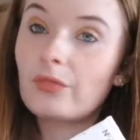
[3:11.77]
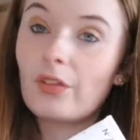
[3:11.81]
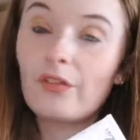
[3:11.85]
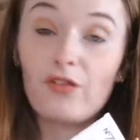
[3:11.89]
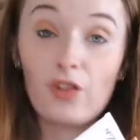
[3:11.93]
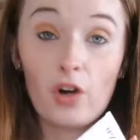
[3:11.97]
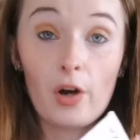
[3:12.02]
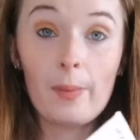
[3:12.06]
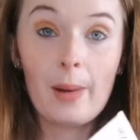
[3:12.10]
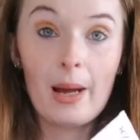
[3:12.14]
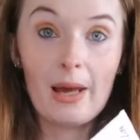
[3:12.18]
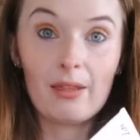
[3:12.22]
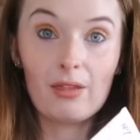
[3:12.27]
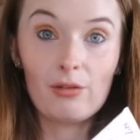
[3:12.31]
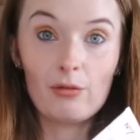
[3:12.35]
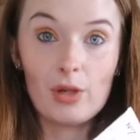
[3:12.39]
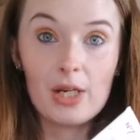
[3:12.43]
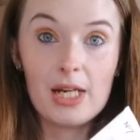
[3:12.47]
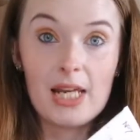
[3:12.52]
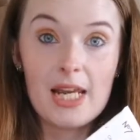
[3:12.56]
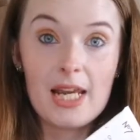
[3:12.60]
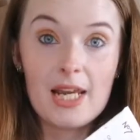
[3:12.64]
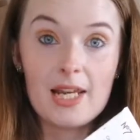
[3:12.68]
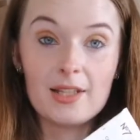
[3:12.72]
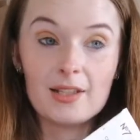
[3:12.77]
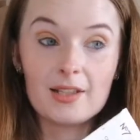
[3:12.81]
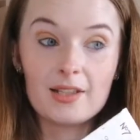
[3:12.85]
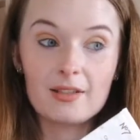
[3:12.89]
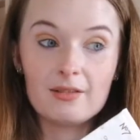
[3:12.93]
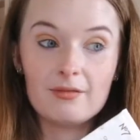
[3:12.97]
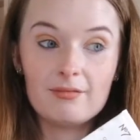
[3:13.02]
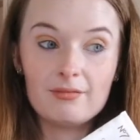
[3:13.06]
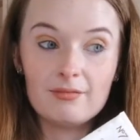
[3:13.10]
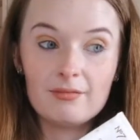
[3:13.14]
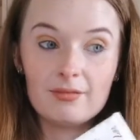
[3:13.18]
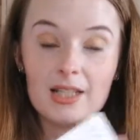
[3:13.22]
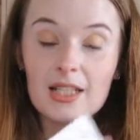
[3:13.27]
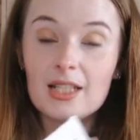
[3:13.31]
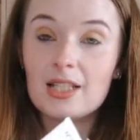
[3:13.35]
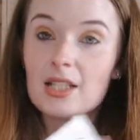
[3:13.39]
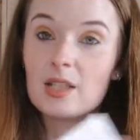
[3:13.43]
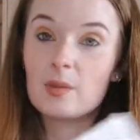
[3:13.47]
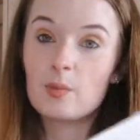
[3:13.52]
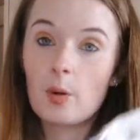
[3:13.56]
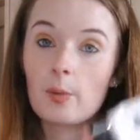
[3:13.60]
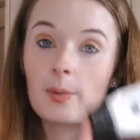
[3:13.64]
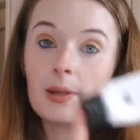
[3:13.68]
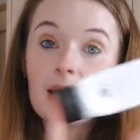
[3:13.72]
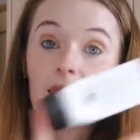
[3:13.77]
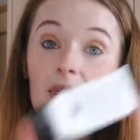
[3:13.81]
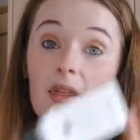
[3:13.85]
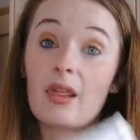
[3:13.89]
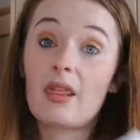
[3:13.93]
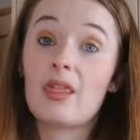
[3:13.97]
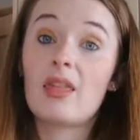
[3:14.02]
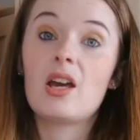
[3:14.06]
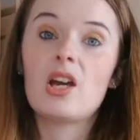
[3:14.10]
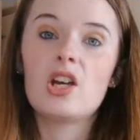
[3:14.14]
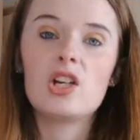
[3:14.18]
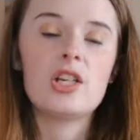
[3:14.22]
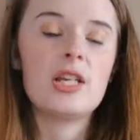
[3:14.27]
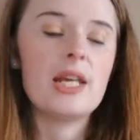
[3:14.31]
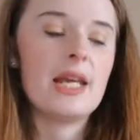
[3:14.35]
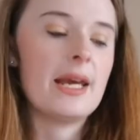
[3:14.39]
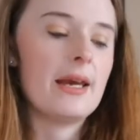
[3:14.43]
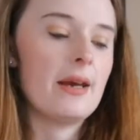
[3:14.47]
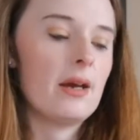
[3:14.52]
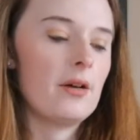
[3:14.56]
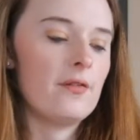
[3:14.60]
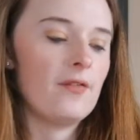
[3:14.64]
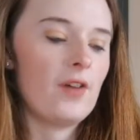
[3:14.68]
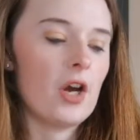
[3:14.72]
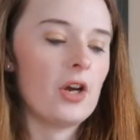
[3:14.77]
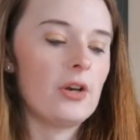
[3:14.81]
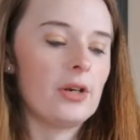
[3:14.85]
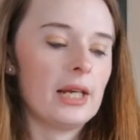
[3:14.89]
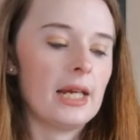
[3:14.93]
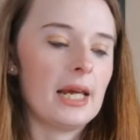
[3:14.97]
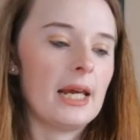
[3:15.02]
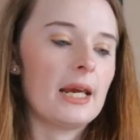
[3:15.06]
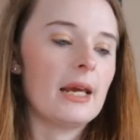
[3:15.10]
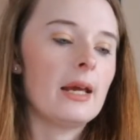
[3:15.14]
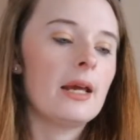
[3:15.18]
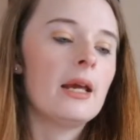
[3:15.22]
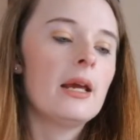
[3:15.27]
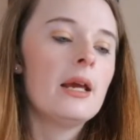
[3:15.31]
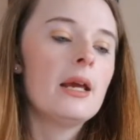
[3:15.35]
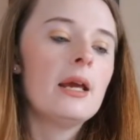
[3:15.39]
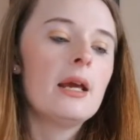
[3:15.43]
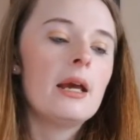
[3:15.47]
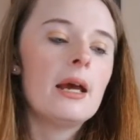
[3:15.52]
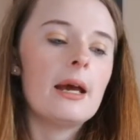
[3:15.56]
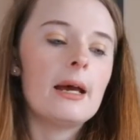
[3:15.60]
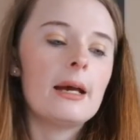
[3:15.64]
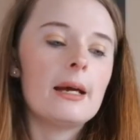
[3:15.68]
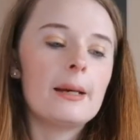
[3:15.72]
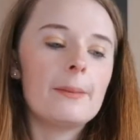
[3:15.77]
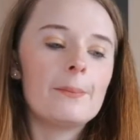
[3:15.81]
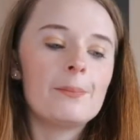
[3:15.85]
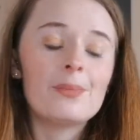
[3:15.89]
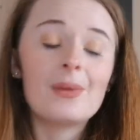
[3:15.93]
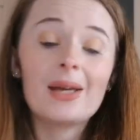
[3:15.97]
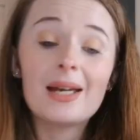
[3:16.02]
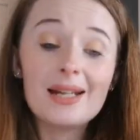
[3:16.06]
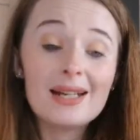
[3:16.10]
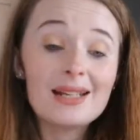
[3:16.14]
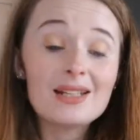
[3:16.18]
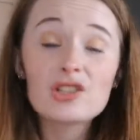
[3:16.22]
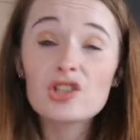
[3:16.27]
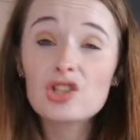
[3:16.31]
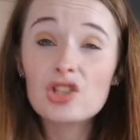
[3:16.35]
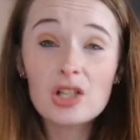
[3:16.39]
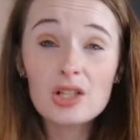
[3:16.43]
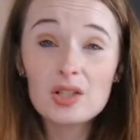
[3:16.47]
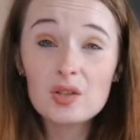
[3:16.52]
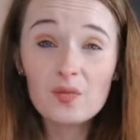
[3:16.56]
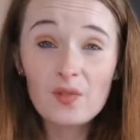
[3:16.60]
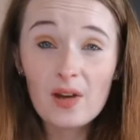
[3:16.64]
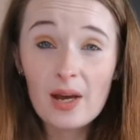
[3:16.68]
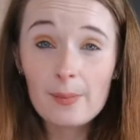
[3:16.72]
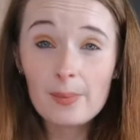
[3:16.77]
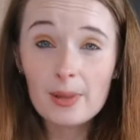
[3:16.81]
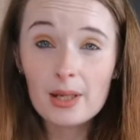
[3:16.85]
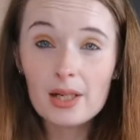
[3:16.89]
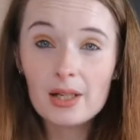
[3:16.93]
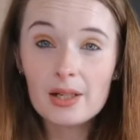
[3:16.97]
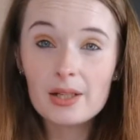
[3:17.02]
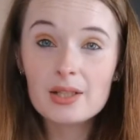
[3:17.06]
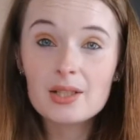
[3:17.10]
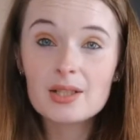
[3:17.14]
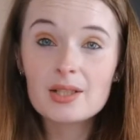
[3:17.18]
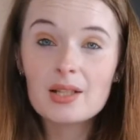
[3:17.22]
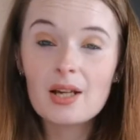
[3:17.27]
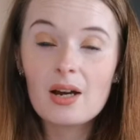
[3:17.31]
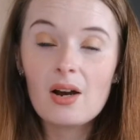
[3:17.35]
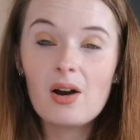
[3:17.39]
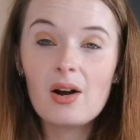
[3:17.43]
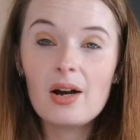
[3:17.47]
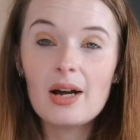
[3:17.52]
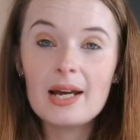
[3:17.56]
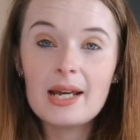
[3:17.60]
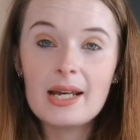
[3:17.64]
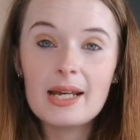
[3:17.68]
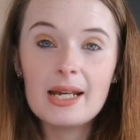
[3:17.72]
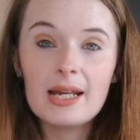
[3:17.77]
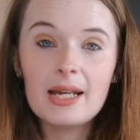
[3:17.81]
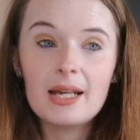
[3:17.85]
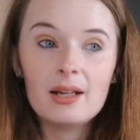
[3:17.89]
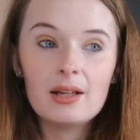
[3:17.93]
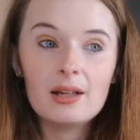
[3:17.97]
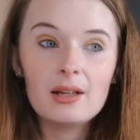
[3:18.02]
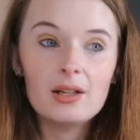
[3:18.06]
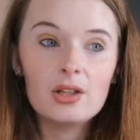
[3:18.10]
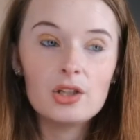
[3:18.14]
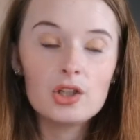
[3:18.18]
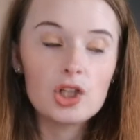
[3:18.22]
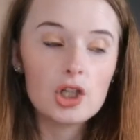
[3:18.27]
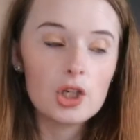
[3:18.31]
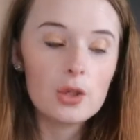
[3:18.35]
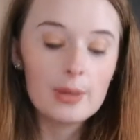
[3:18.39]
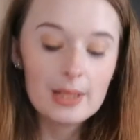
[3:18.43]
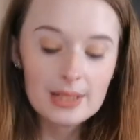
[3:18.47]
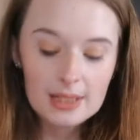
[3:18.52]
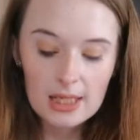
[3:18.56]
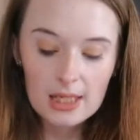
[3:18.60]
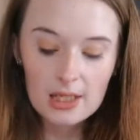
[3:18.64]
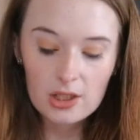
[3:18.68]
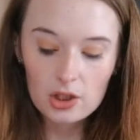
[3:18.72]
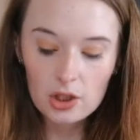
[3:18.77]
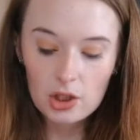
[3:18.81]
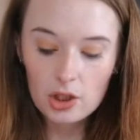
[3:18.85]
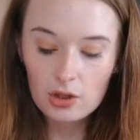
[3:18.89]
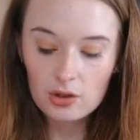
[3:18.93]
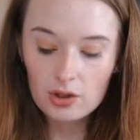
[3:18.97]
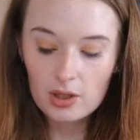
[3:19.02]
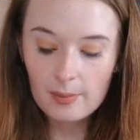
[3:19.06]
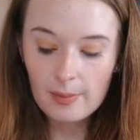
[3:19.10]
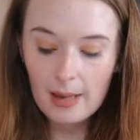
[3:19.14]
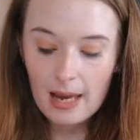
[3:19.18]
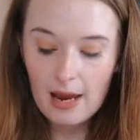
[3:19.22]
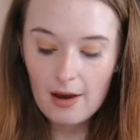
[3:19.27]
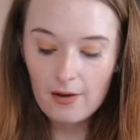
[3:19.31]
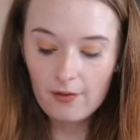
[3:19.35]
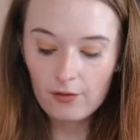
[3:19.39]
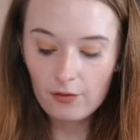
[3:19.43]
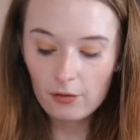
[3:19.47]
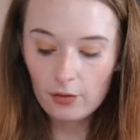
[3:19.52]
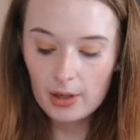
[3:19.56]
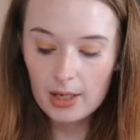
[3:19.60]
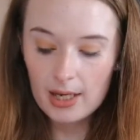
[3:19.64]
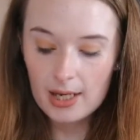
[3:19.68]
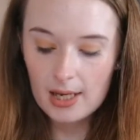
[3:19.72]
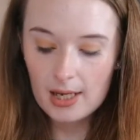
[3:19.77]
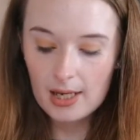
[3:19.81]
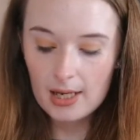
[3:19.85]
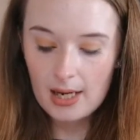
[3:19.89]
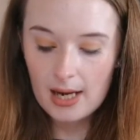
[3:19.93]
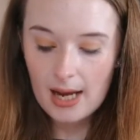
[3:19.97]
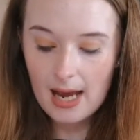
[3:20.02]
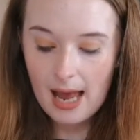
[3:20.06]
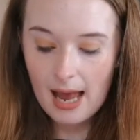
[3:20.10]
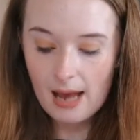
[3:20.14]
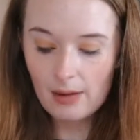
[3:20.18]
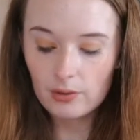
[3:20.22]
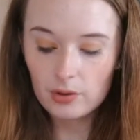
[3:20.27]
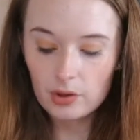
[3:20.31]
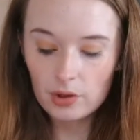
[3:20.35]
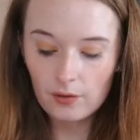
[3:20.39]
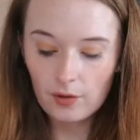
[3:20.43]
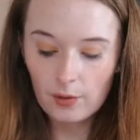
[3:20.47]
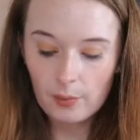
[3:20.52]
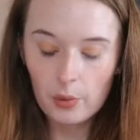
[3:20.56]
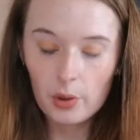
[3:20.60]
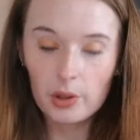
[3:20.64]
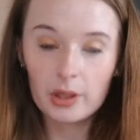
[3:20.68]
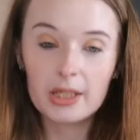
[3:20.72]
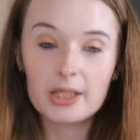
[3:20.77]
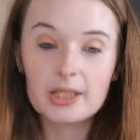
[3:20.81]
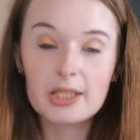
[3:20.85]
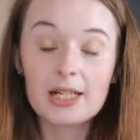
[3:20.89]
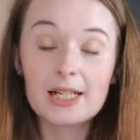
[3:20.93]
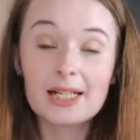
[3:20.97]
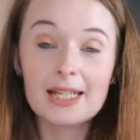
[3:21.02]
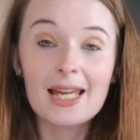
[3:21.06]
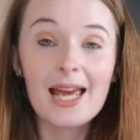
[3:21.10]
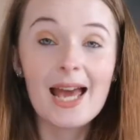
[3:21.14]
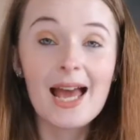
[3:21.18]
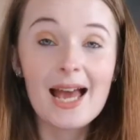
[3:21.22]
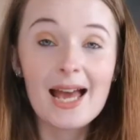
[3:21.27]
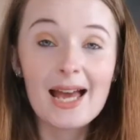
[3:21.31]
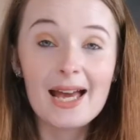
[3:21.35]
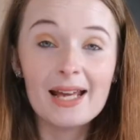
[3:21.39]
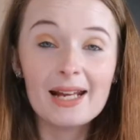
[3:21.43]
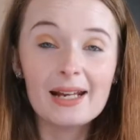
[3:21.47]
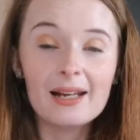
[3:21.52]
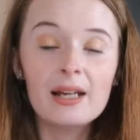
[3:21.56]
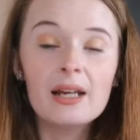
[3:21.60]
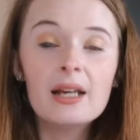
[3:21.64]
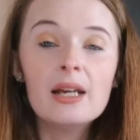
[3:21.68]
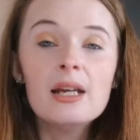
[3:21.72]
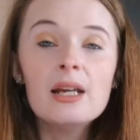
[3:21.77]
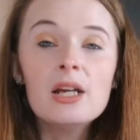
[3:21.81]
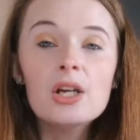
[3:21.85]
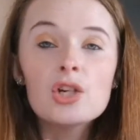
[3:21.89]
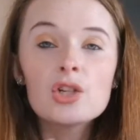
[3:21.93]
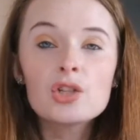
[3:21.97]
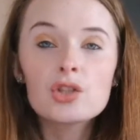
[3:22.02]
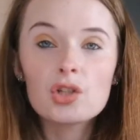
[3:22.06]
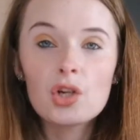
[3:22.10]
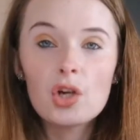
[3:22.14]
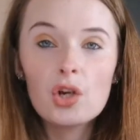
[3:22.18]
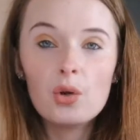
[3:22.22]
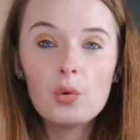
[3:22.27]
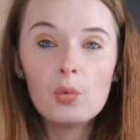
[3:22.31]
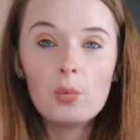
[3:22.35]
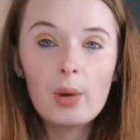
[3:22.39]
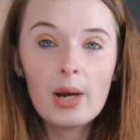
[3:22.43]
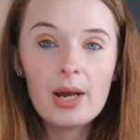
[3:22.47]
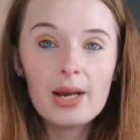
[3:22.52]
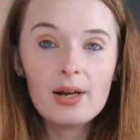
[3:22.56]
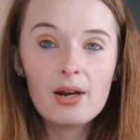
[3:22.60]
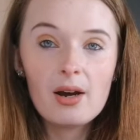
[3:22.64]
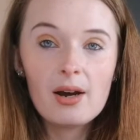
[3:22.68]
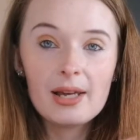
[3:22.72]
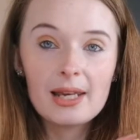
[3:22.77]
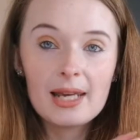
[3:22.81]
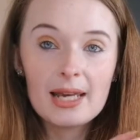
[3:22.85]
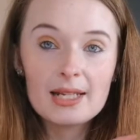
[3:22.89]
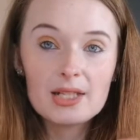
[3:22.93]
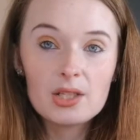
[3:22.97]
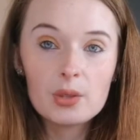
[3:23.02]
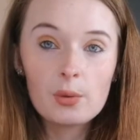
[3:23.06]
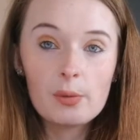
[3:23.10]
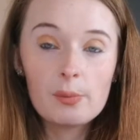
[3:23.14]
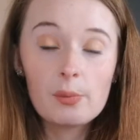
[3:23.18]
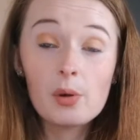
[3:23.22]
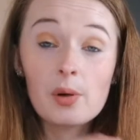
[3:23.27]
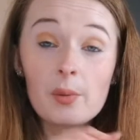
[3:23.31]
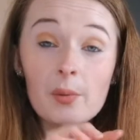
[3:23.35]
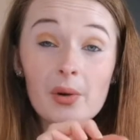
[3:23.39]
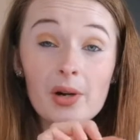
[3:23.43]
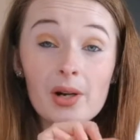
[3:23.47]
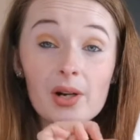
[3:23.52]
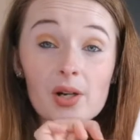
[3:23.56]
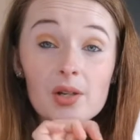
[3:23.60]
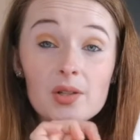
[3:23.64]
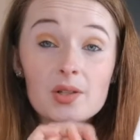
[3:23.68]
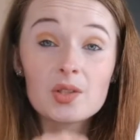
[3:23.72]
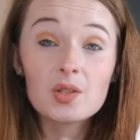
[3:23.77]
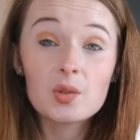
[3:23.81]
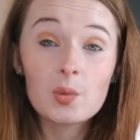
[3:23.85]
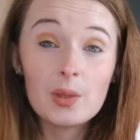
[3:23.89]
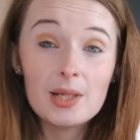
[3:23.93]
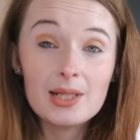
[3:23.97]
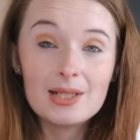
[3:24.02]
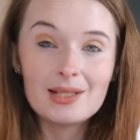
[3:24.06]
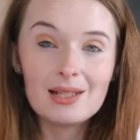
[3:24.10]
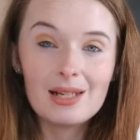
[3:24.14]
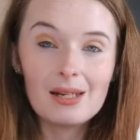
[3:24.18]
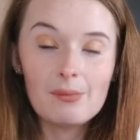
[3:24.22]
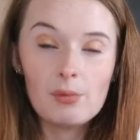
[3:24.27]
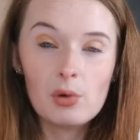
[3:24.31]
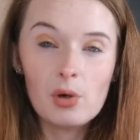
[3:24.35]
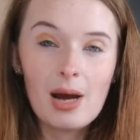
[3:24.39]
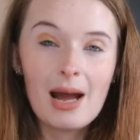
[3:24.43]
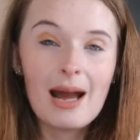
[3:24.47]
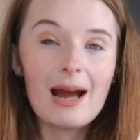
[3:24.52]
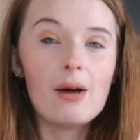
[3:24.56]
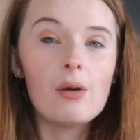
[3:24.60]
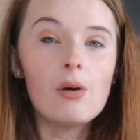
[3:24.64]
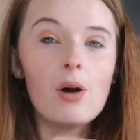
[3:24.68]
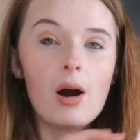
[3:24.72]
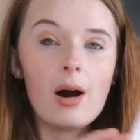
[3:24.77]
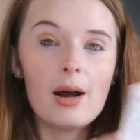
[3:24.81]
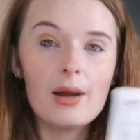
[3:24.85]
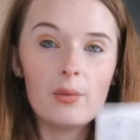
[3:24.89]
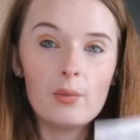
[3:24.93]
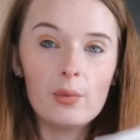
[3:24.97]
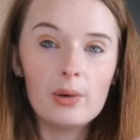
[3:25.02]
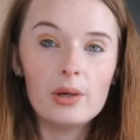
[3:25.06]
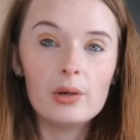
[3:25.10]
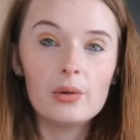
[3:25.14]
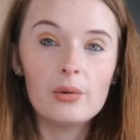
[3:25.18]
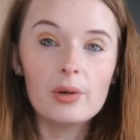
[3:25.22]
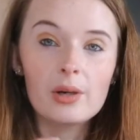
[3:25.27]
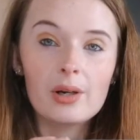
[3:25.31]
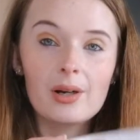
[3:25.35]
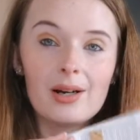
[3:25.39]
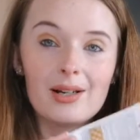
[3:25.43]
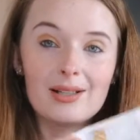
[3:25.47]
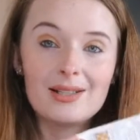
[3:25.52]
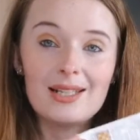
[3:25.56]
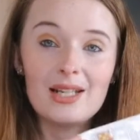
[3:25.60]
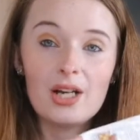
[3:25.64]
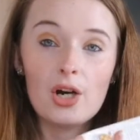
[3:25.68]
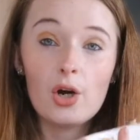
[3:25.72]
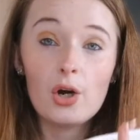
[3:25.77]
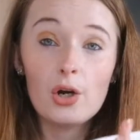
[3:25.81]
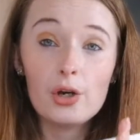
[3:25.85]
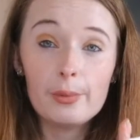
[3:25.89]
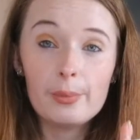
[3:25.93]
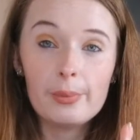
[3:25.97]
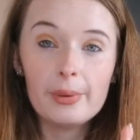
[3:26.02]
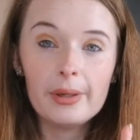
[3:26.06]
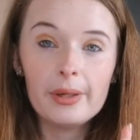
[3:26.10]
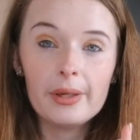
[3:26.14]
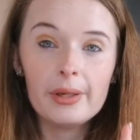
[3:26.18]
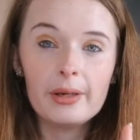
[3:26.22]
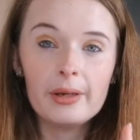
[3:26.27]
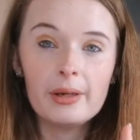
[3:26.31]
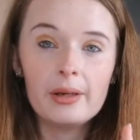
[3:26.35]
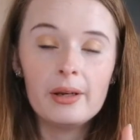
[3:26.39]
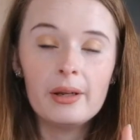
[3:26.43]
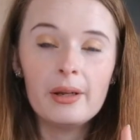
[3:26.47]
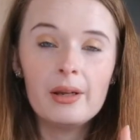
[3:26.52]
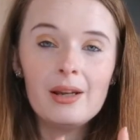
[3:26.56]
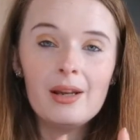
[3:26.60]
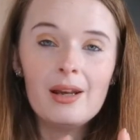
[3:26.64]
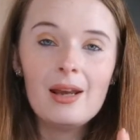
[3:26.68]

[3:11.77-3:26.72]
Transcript: for about 3 years. This is probably the third year of owning it. And it's just fabulous. I do intend to use up every ounce of the product I can, so when I get to a point where I can't squeeze any more out, I will cut it open